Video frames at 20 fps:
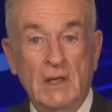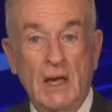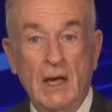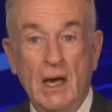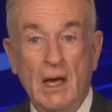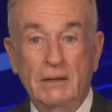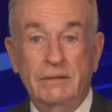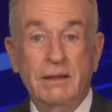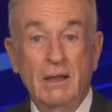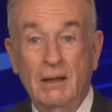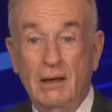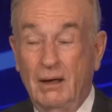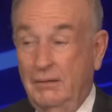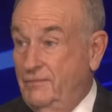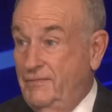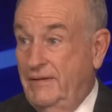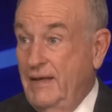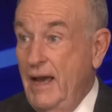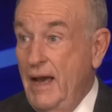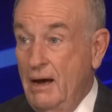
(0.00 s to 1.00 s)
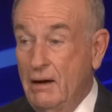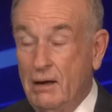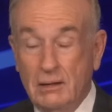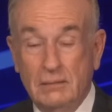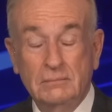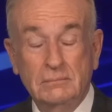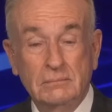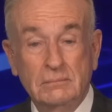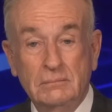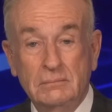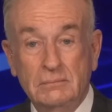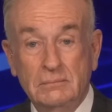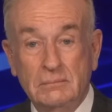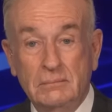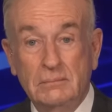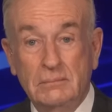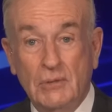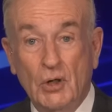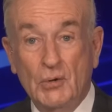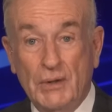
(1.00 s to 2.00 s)
And, yeah.
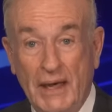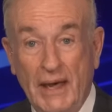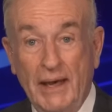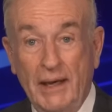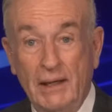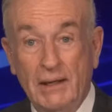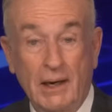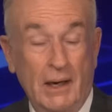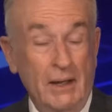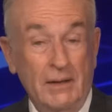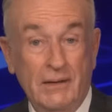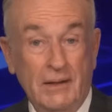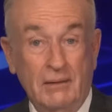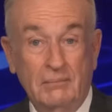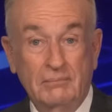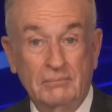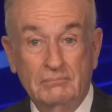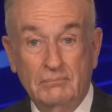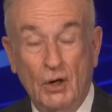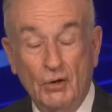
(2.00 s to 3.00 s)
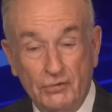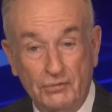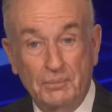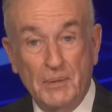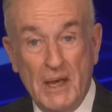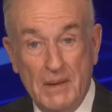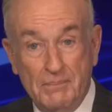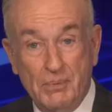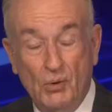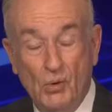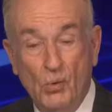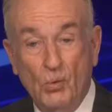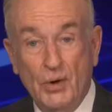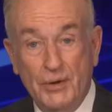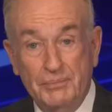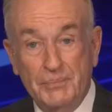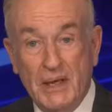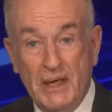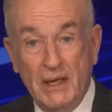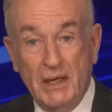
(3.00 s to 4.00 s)
Okay. And I think most people
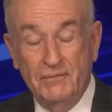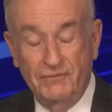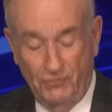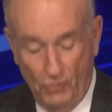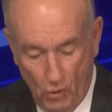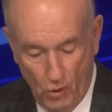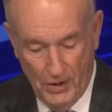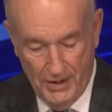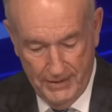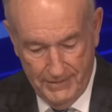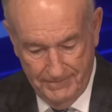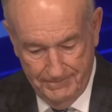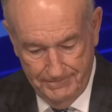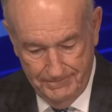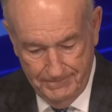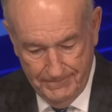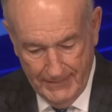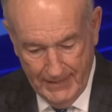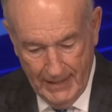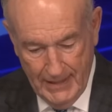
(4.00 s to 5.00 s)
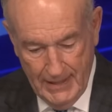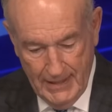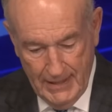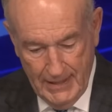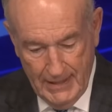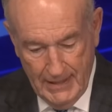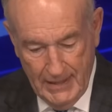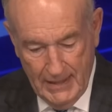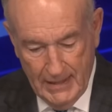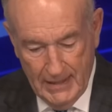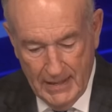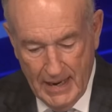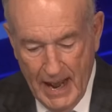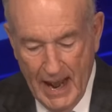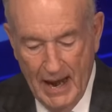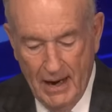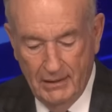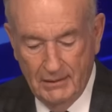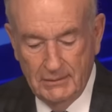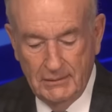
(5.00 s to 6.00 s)
would be for it.
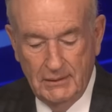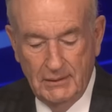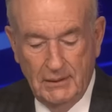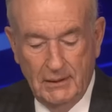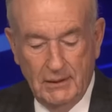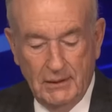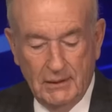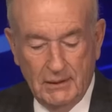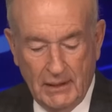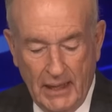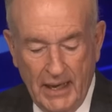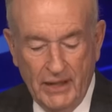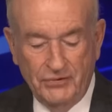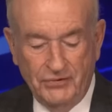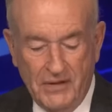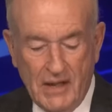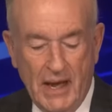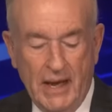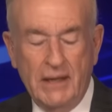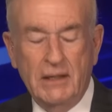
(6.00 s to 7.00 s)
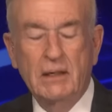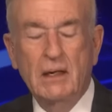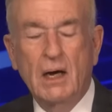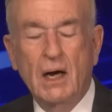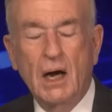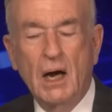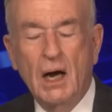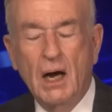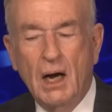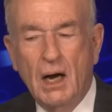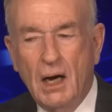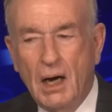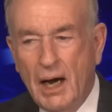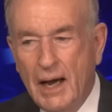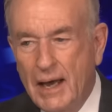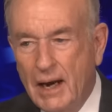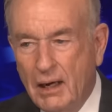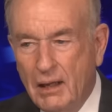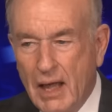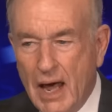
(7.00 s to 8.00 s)
Now, last night, uh, I
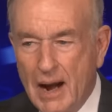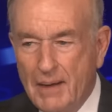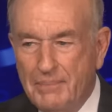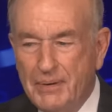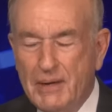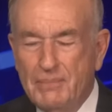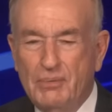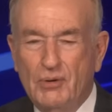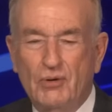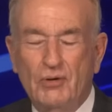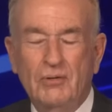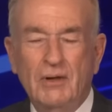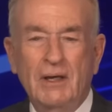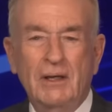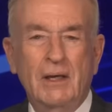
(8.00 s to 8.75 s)
had a lot of people